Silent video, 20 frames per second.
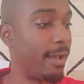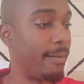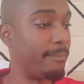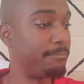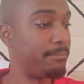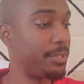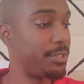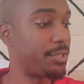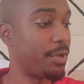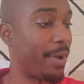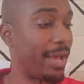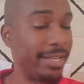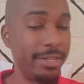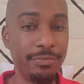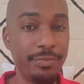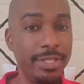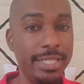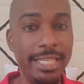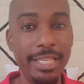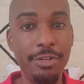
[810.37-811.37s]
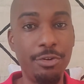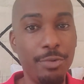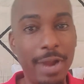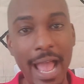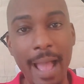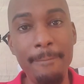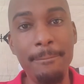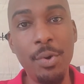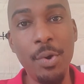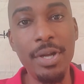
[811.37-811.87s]
So I didn't really
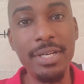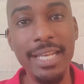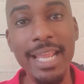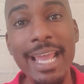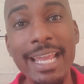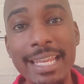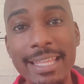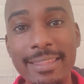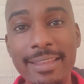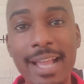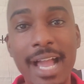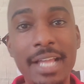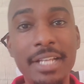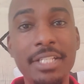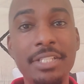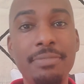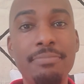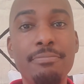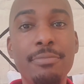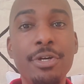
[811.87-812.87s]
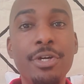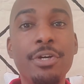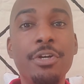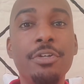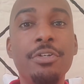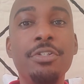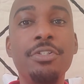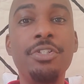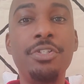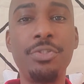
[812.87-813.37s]
grab onto anything. I just
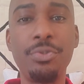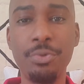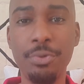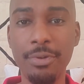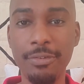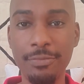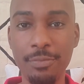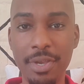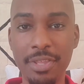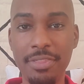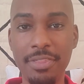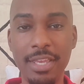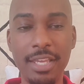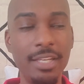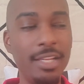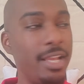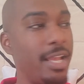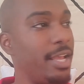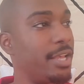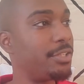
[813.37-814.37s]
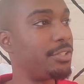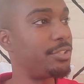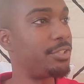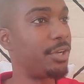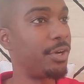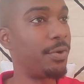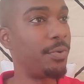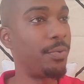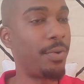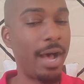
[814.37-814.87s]
merged sort of with it.
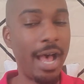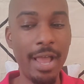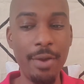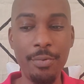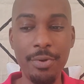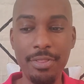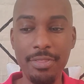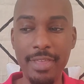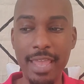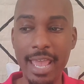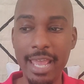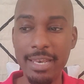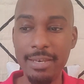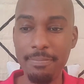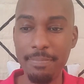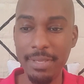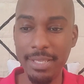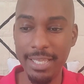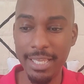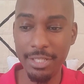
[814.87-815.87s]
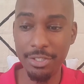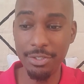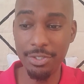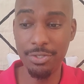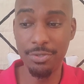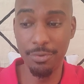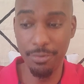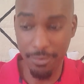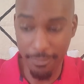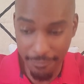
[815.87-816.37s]
So I would then begin
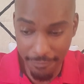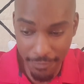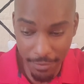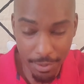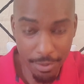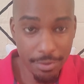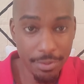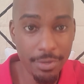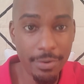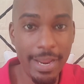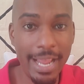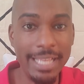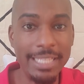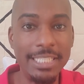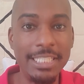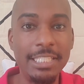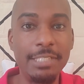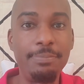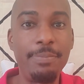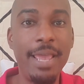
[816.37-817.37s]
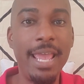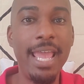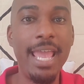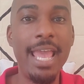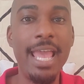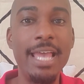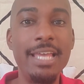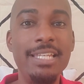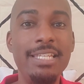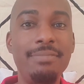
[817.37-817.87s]
to further
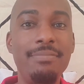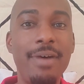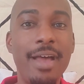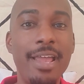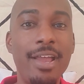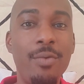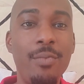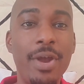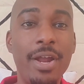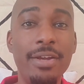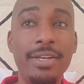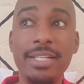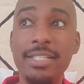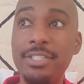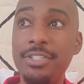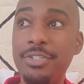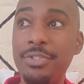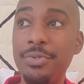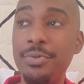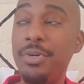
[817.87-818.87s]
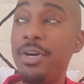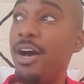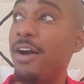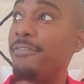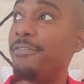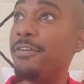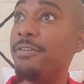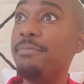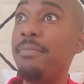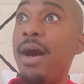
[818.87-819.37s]
expand my awareness to
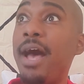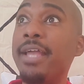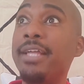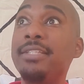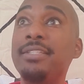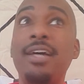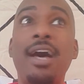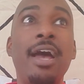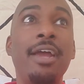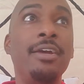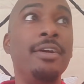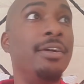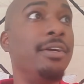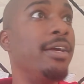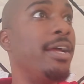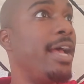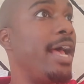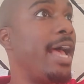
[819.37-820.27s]
cover my entire